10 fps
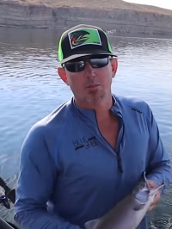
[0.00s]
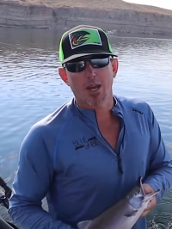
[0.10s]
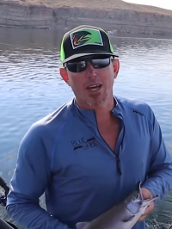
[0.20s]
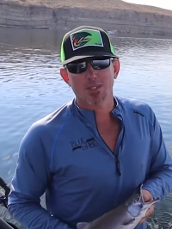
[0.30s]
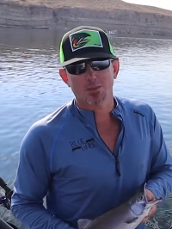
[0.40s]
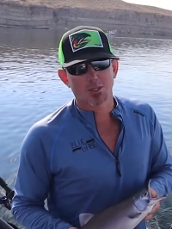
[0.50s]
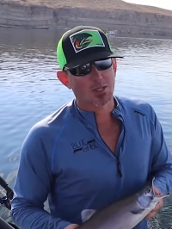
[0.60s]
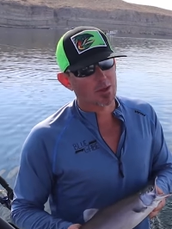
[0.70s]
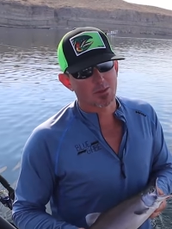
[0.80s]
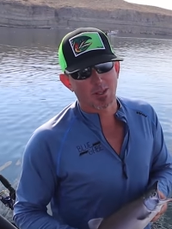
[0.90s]
bass,
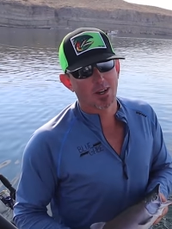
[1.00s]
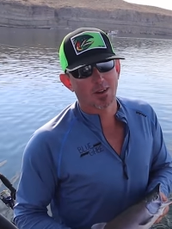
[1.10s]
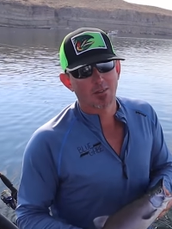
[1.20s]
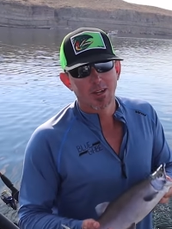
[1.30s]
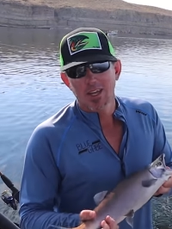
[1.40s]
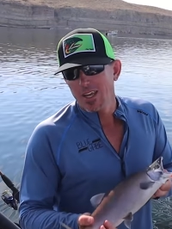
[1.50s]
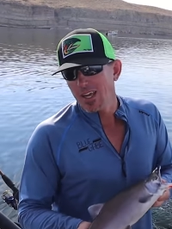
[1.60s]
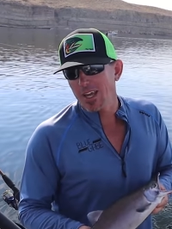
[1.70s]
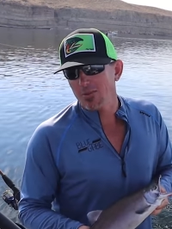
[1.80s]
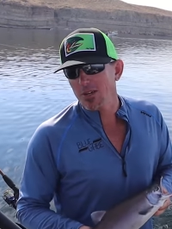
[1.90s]
which I would
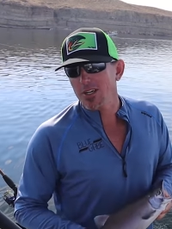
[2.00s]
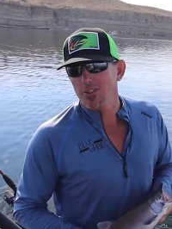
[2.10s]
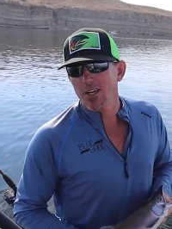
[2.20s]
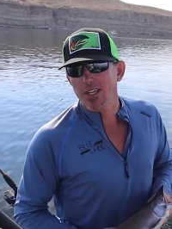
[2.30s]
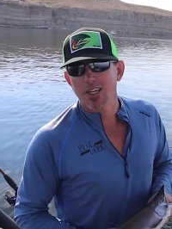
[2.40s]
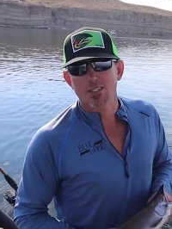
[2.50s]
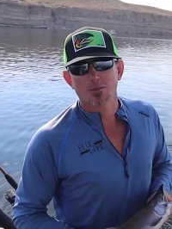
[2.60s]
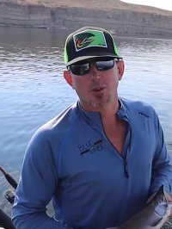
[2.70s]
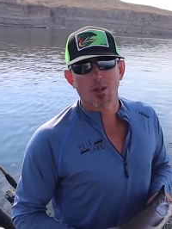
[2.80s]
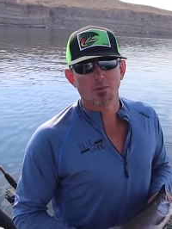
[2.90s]
love. And we're going to try to catch
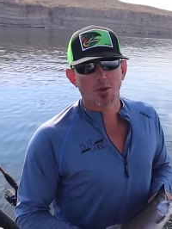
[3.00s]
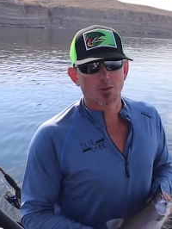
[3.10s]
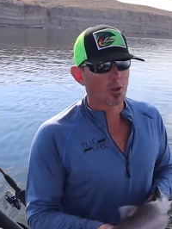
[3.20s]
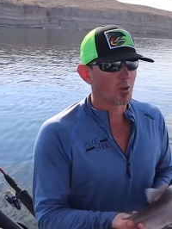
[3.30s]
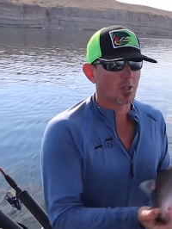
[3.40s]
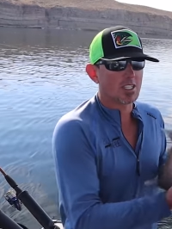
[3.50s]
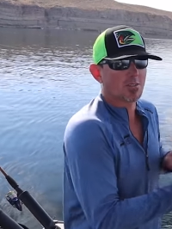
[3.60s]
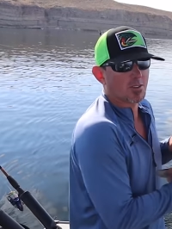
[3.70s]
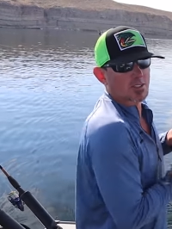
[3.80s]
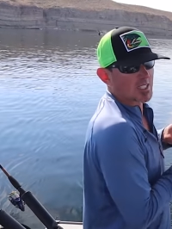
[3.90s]
some rainbows. Totally
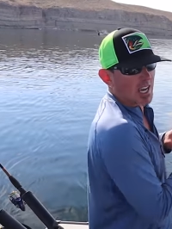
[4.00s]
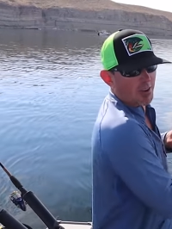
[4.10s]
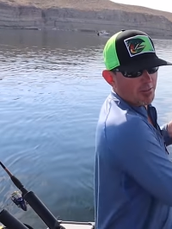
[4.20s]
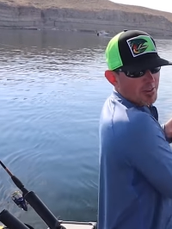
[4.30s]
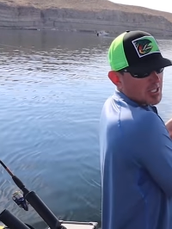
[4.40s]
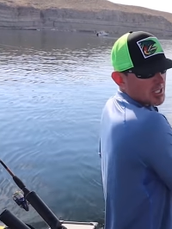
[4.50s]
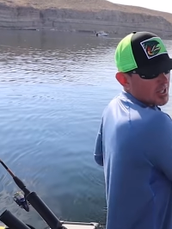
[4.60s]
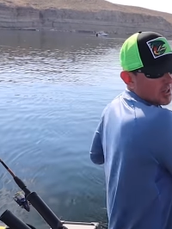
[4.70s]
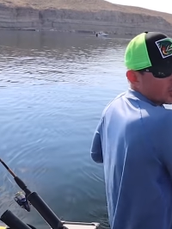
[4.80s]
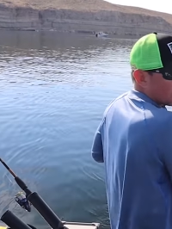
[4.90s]
different style of
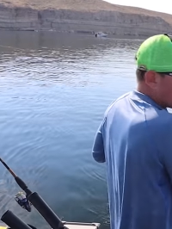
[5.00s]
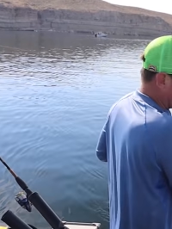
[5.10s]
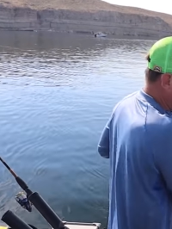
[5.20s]
fishing, though. So